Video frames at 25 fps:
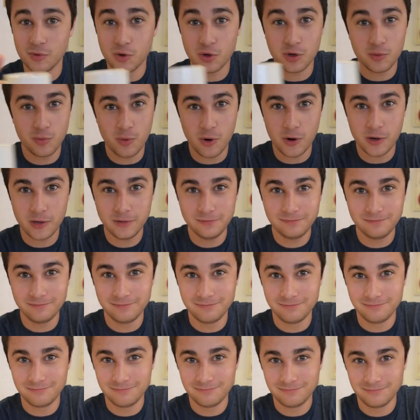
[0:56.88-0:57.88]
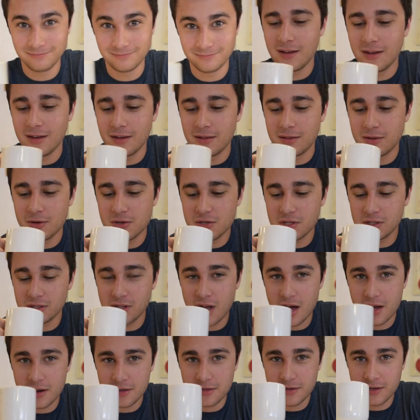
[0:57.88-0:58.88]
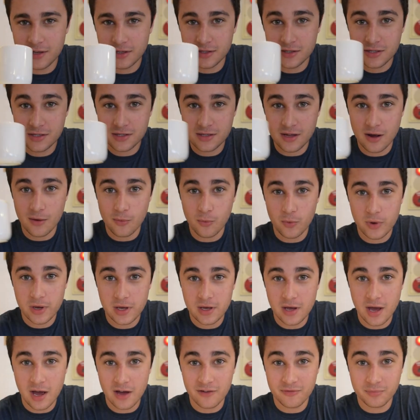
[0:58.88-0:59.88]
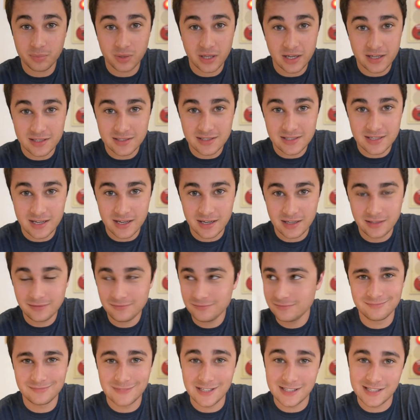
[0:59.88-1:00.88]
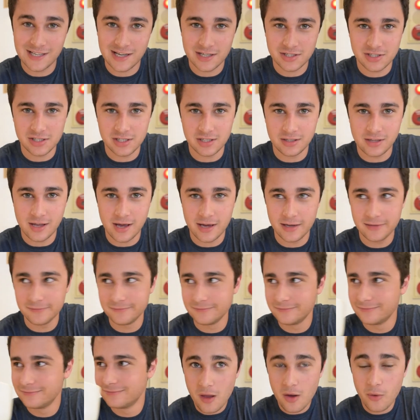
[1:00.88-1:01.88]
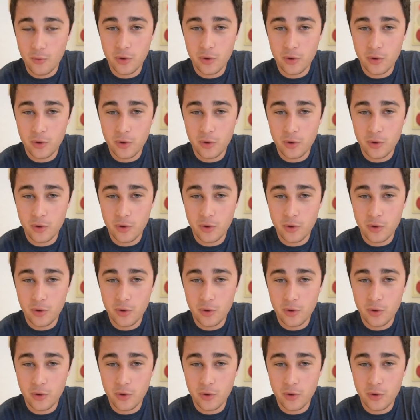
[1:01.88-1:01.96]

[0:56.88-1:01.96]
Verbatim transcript: Well, good morning. There's a lot of things that we have planned today. That's actually a lie.